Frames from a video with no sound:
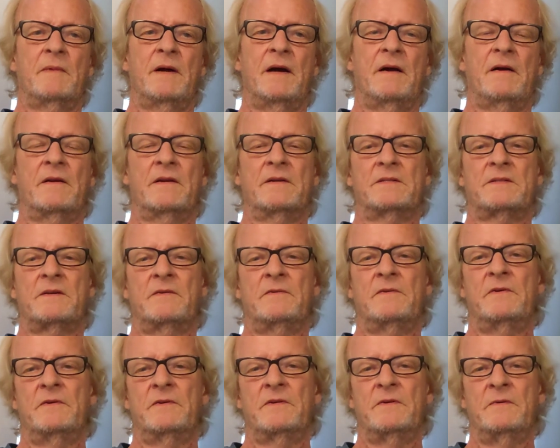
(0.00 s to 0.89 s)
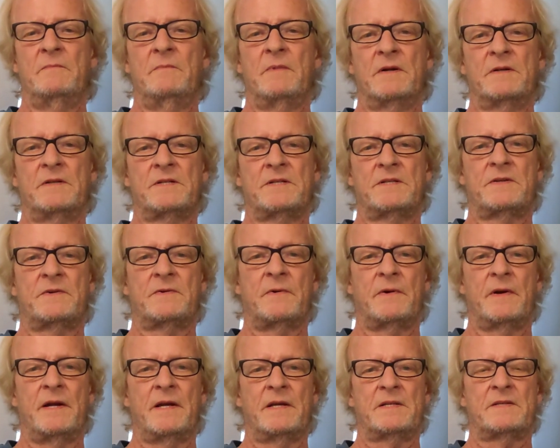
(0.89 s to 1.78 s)
out. It's under too much
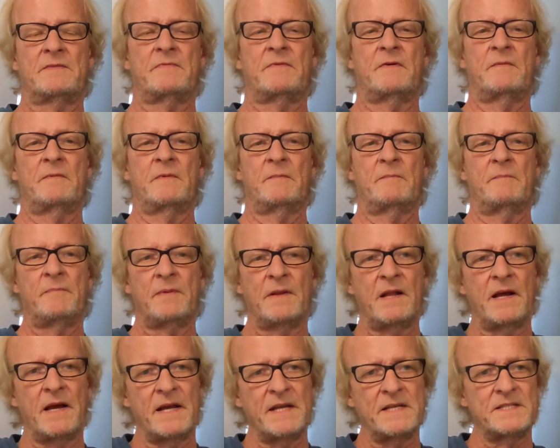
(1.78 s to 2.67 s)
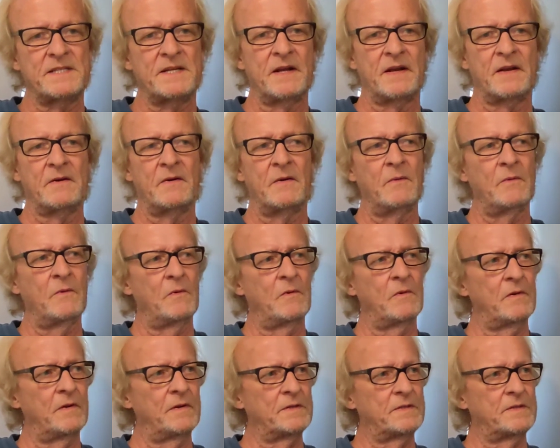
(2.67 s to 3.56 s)
stress from the plastic
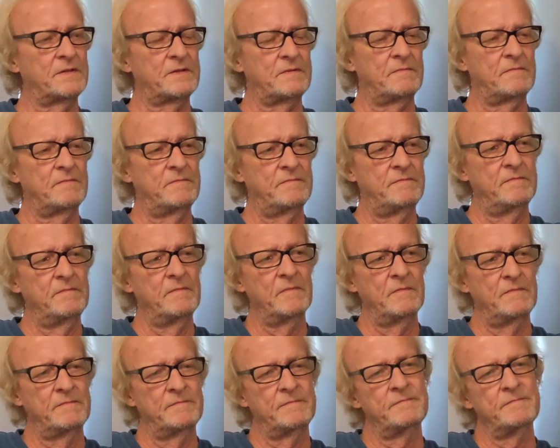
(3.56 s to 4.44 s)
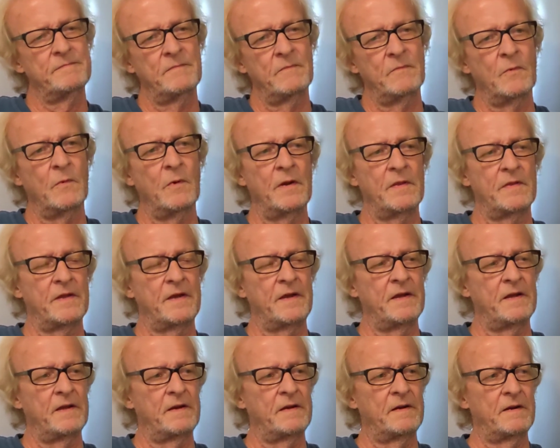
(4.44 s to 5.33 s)
hole it's
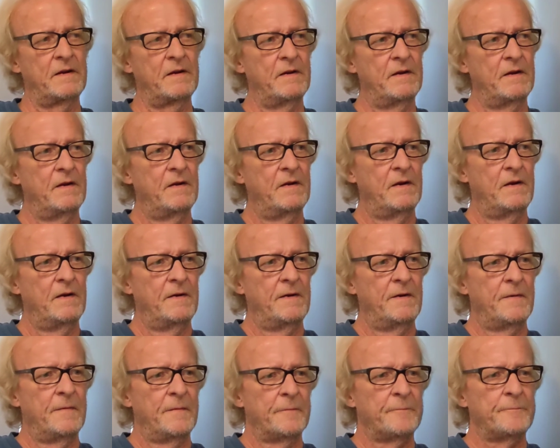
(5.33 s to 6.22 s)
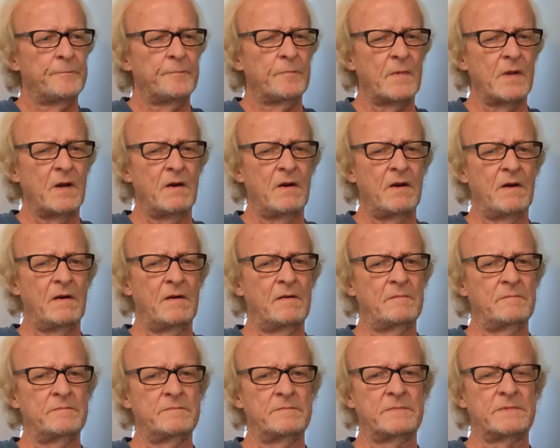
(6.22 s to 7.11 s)
within.
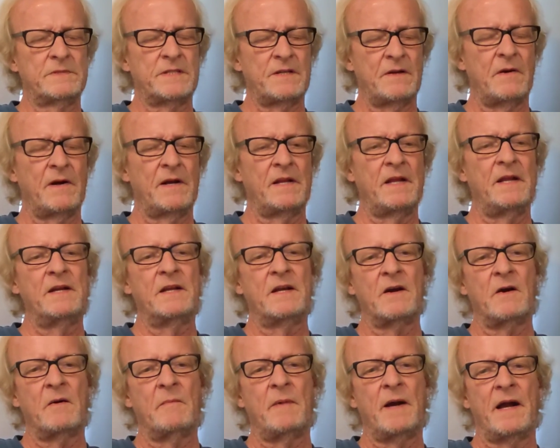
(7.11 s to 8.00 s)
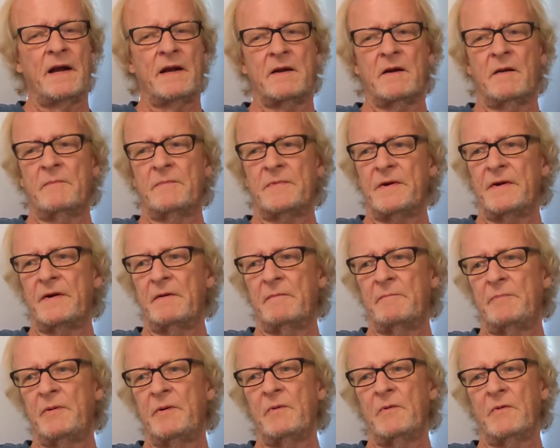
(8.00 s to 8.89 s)
So I need to go back up there,
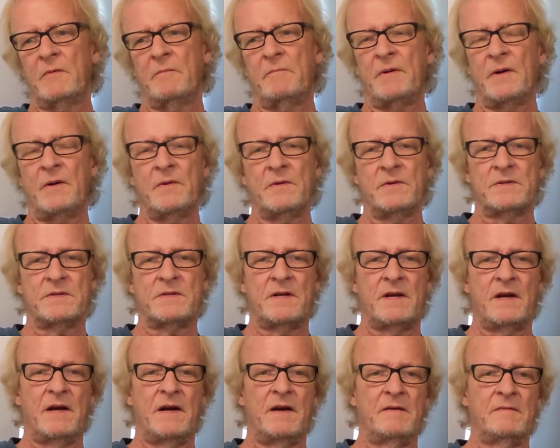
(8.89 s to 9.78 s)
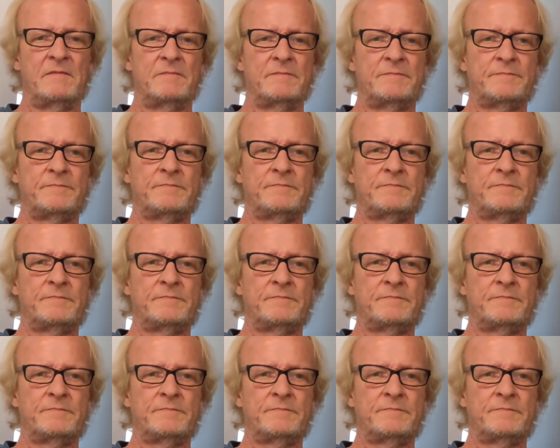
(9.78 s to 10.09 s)
pull the bolts out,